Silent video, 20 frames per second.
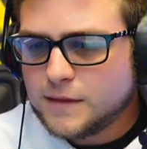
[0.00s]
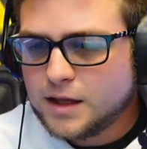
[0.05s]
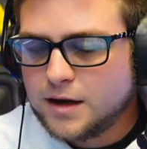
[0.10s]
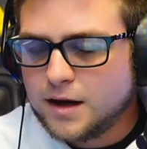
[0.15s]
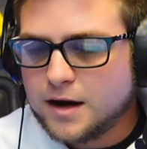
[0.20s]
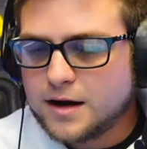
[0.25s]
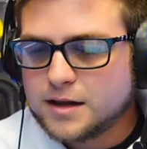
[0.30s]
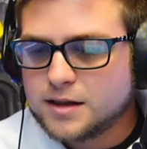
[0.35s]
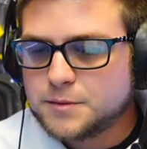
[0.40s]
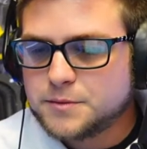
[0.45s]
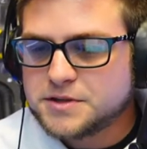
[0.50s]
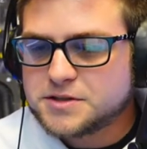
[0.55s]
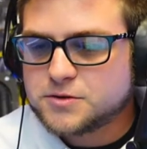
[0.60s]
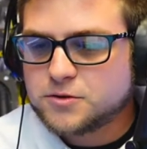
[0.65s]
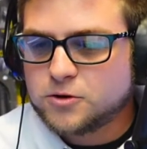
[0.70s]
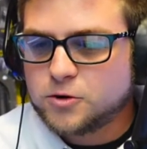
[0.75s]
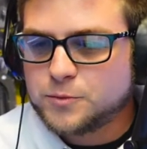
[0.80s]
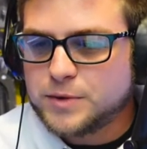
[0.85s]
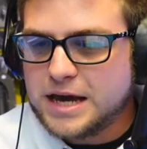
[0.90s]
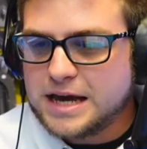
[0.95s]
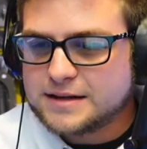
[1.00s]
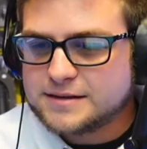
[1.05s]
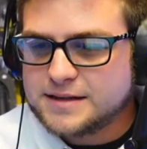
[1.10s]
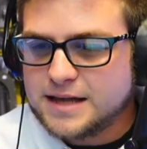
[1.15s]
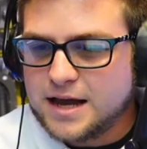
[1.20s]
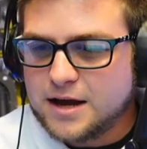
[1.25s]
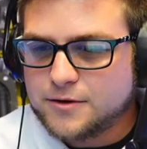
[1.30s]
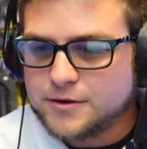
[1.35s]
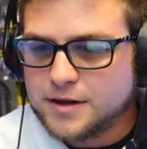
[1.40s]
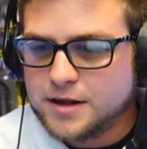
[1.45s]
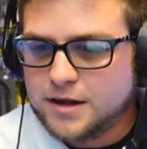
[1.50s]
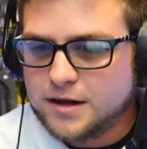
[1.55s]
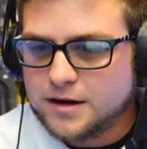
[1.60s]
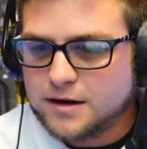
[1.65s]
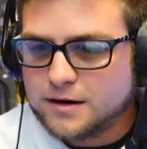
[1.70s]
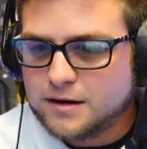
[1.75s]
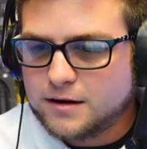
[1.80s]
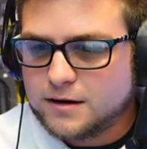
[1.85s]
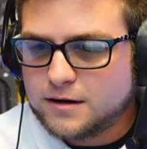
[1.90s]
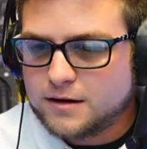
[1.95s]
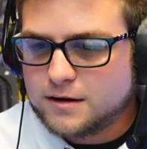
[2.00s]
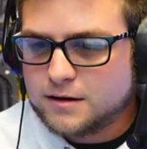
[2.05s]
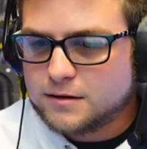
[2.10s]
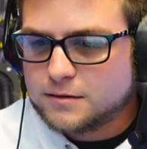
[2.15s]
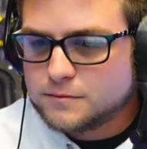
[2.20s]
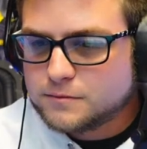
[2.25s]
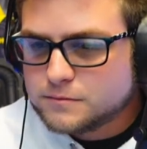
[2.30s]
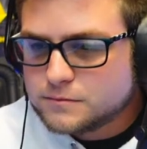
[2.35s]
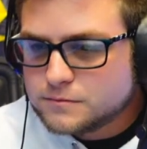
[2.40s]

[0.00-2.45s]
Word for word: All right, let me scroll back down here.